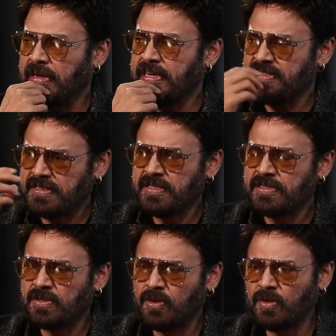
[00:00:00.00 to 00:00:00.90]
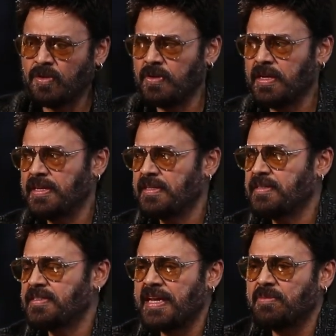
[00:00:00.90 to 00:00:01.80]
HC scenes lo
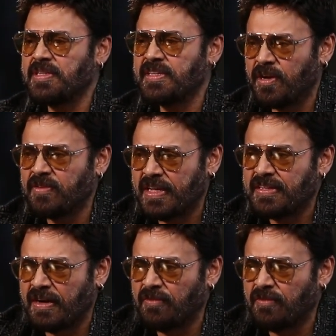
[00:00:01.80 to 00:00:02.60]
chaala mandi they are not that